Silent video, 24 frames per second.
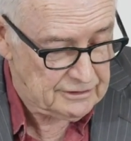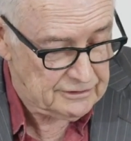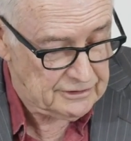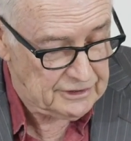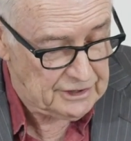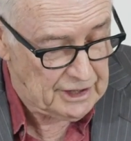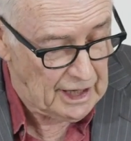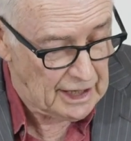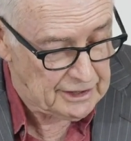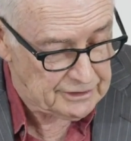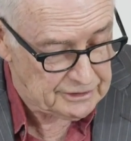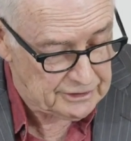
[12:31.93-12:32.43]

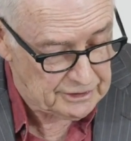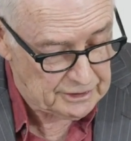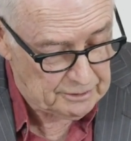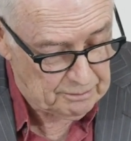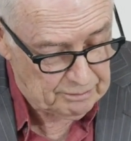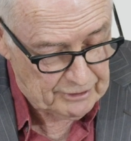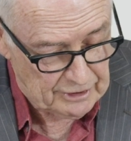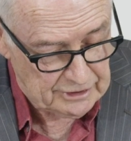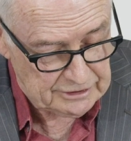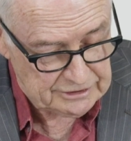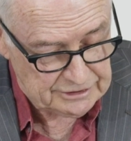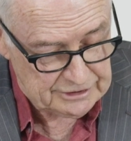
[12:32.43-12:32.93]
The end of the
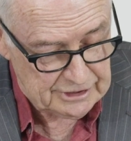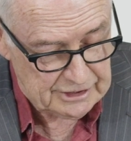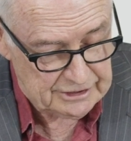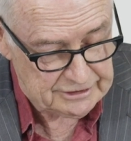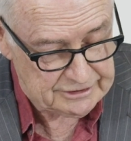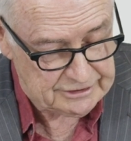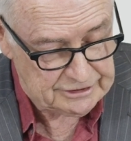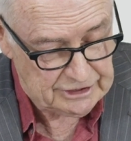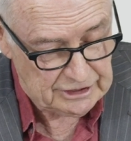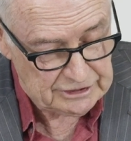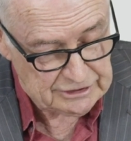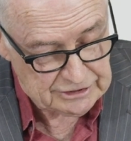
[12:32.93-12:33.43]
process
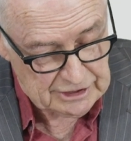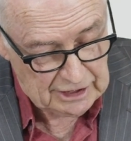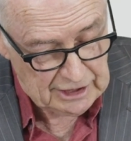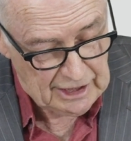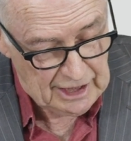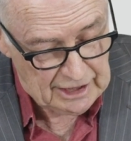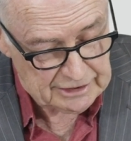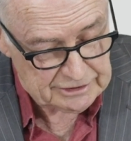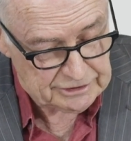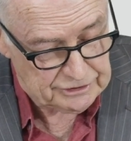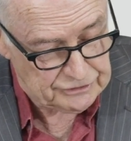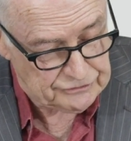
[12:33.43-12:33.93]
sees a
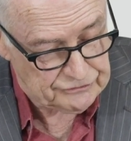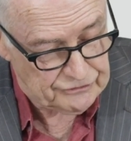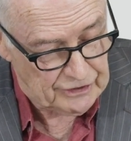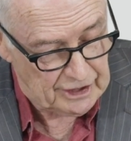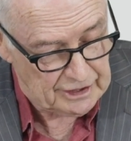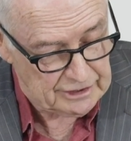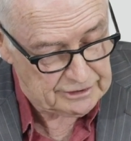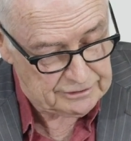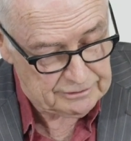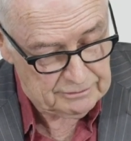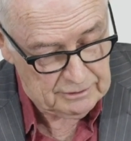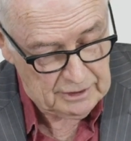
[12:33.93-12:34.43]
larger
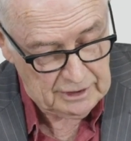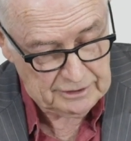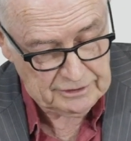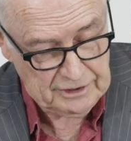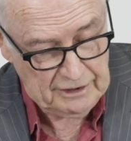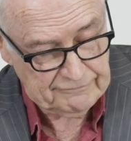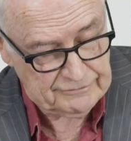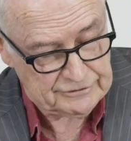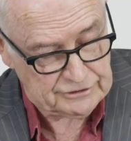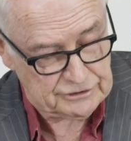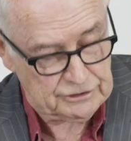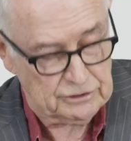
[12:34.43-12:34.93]
trade
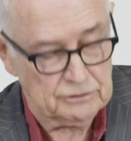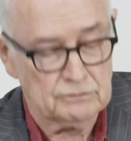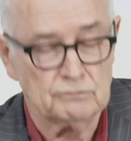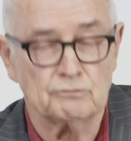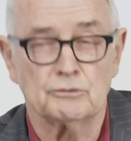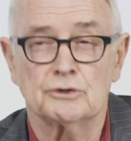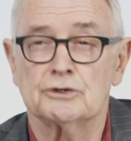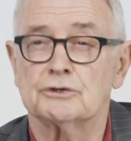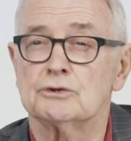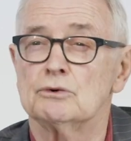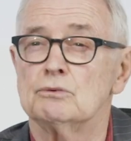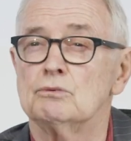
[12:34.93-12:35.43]
deficit
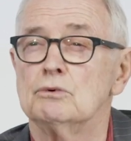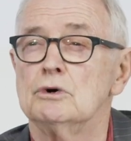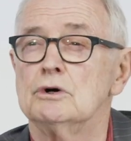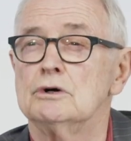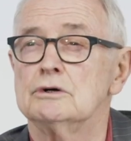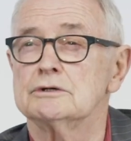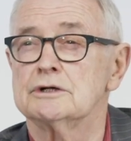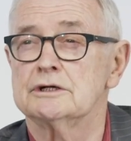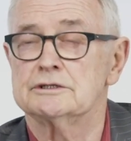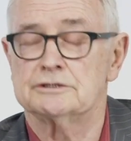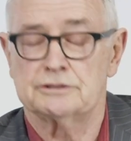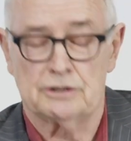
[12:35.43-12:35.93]
with the
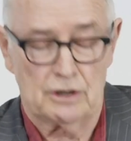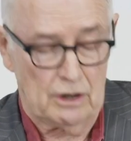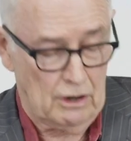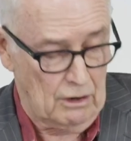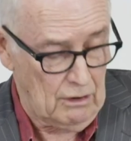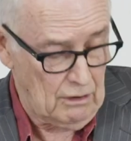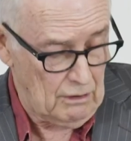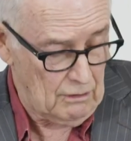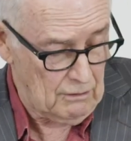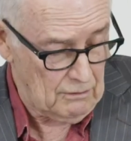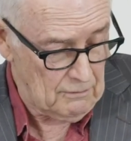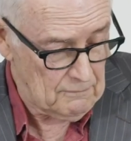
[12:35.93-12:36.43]
world as a
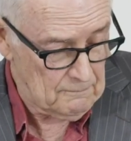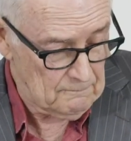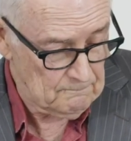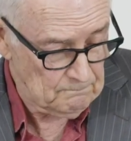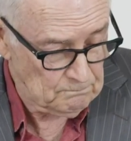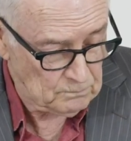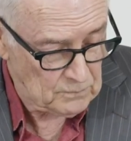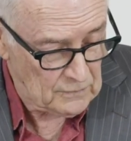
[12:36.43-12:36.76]
whole.